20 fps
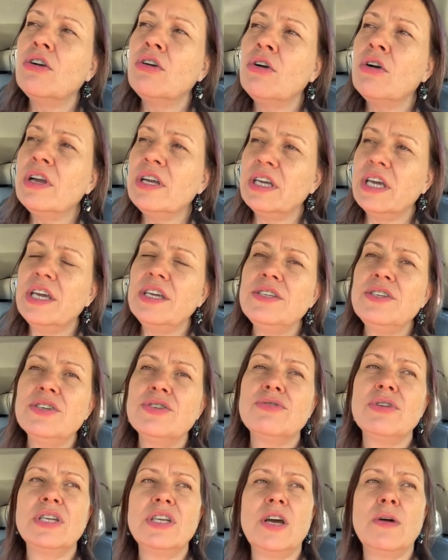court
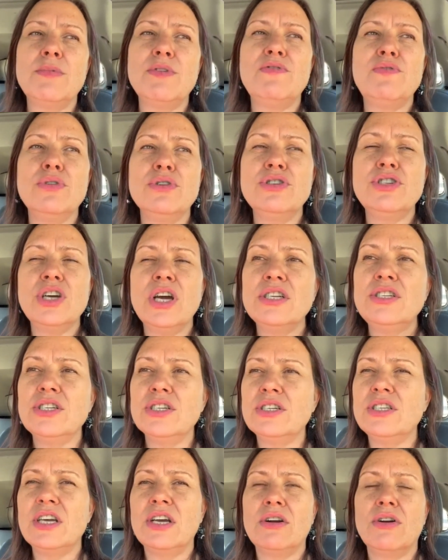cases right now before
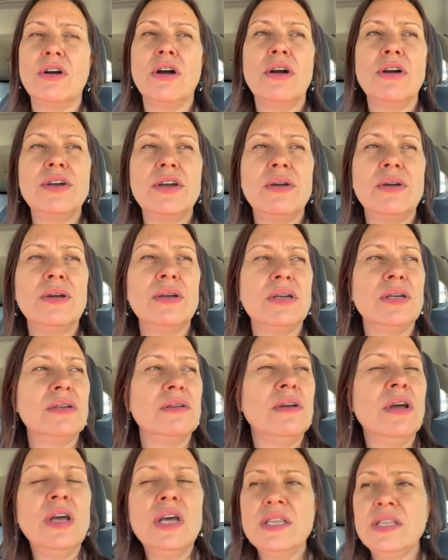judges that are
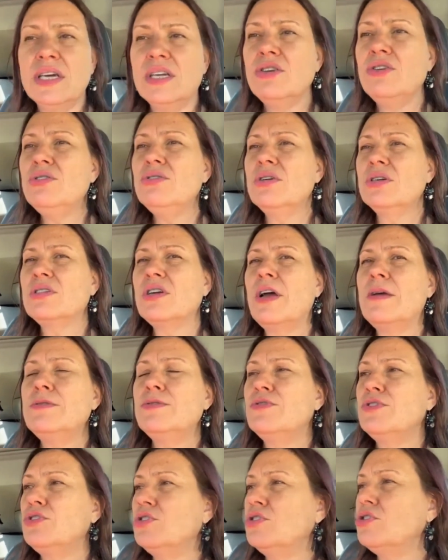arguing that New York
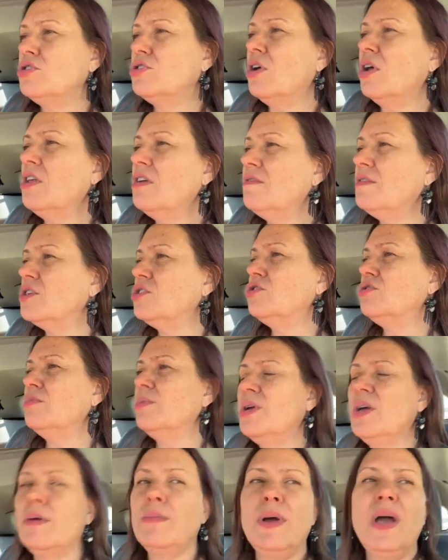Times versus Sullivan
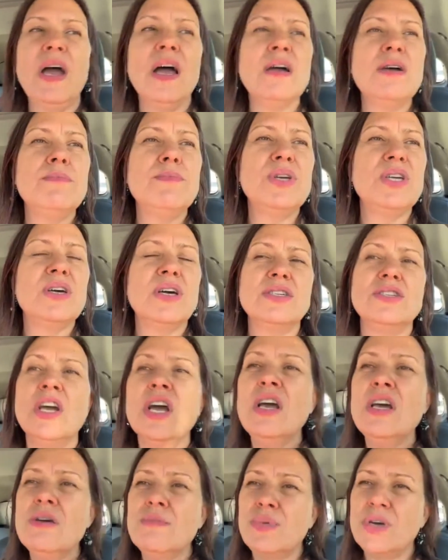should be upheld because
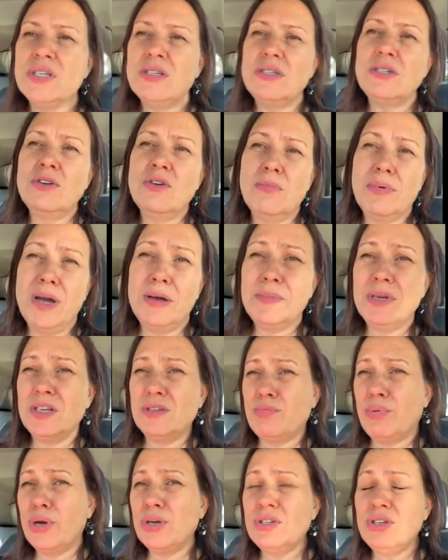President
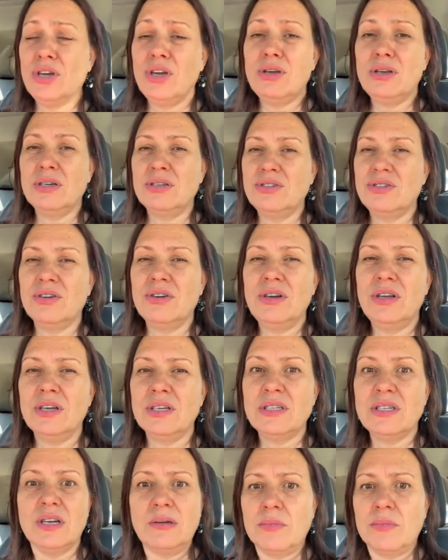Obama is persecuting journalists.